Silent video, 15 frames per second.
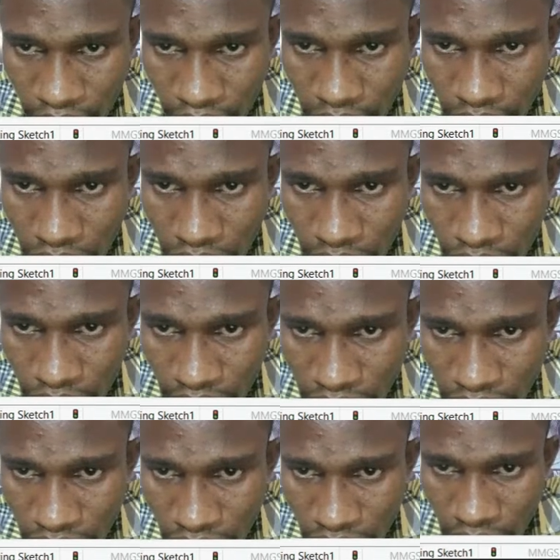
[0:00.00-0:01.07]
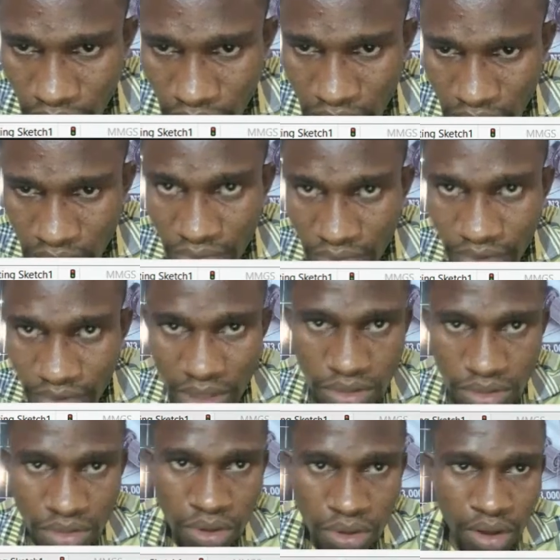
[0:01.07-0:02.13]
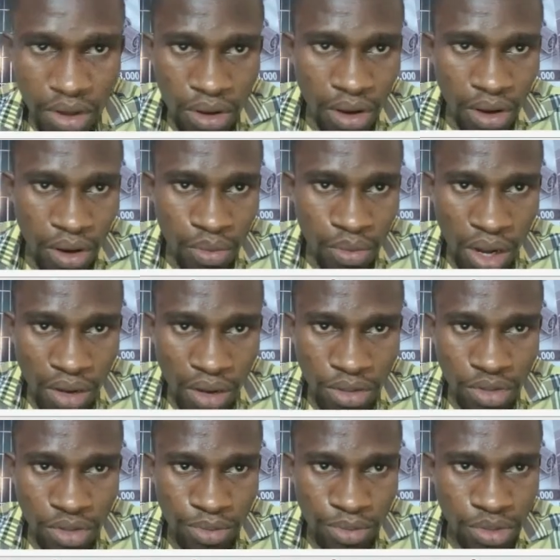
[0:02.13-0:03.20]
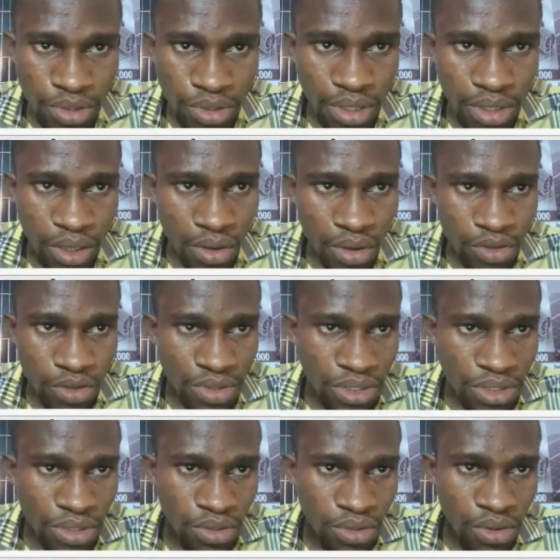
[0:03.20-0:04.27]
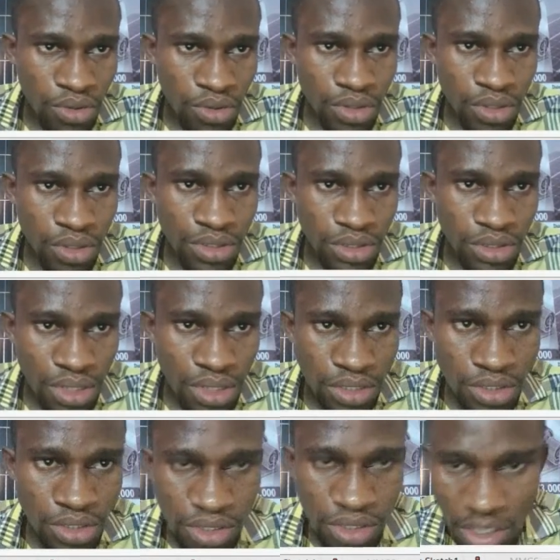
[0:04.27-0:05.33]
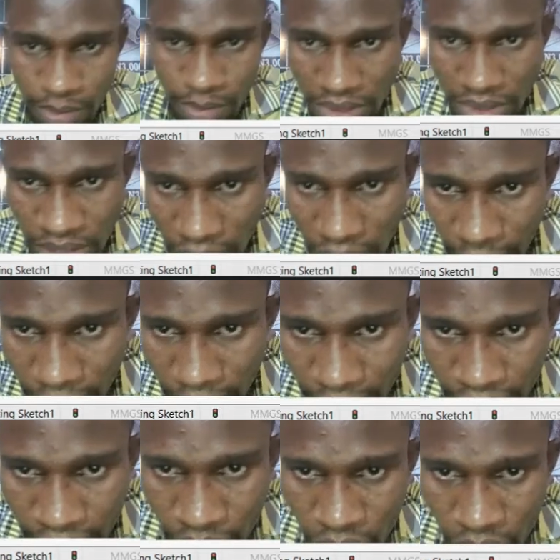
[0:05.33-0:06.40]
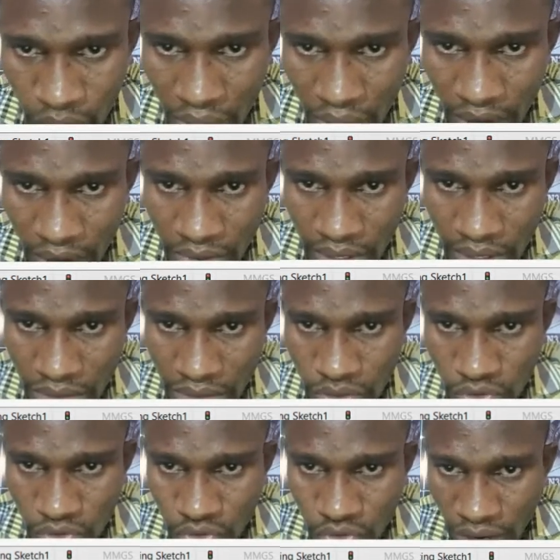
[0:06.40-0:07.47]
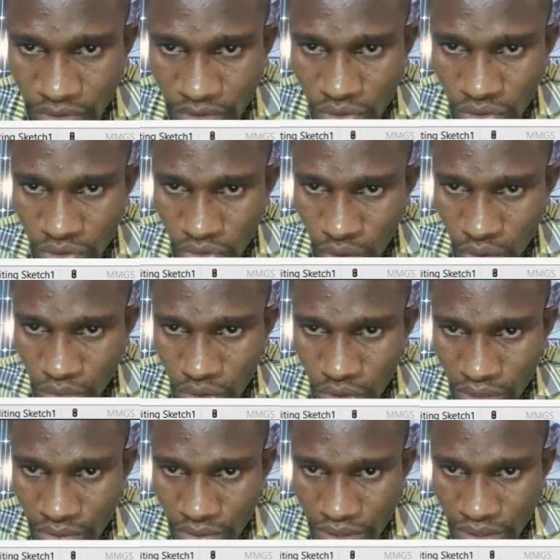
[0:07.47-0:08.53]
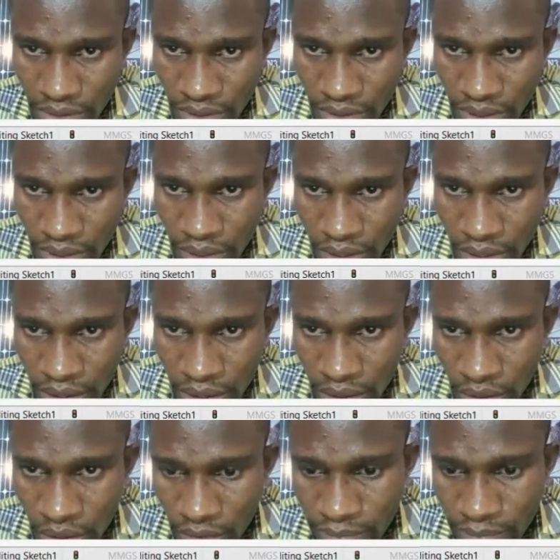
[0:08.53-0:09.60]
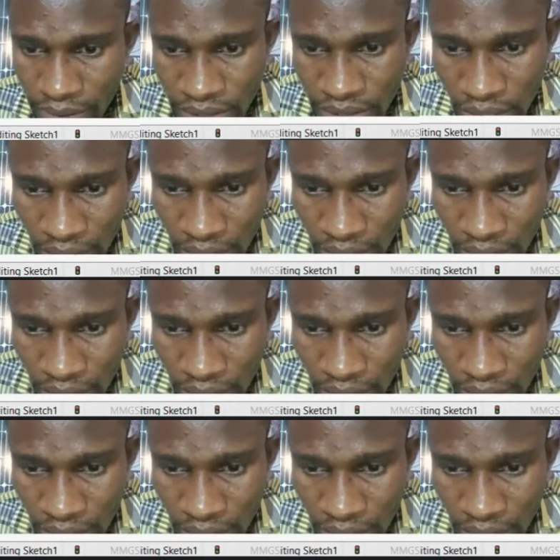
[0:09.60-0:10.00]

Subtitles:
tool. Okay, this is a flex tool. We are going to be doing a lot with it, so let's just keep it there. So we have other tool, draft tool, dome tool, and the rest of them. Love base. So I'll